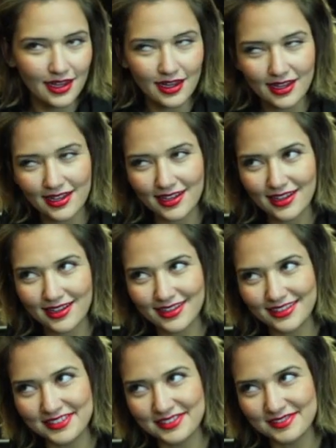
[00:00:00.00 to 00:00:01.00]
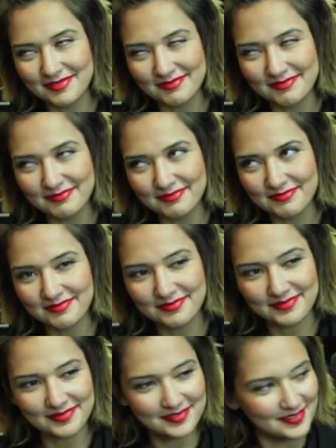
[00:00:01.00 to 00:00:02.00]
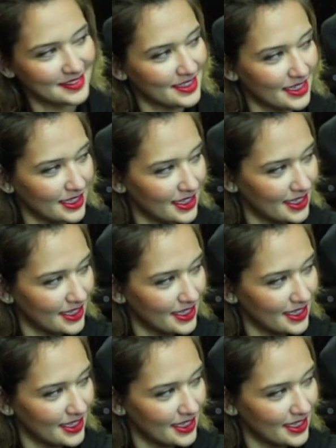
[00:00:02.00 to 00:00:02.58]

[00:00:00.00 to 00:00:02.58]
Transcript: The person shown says nothing.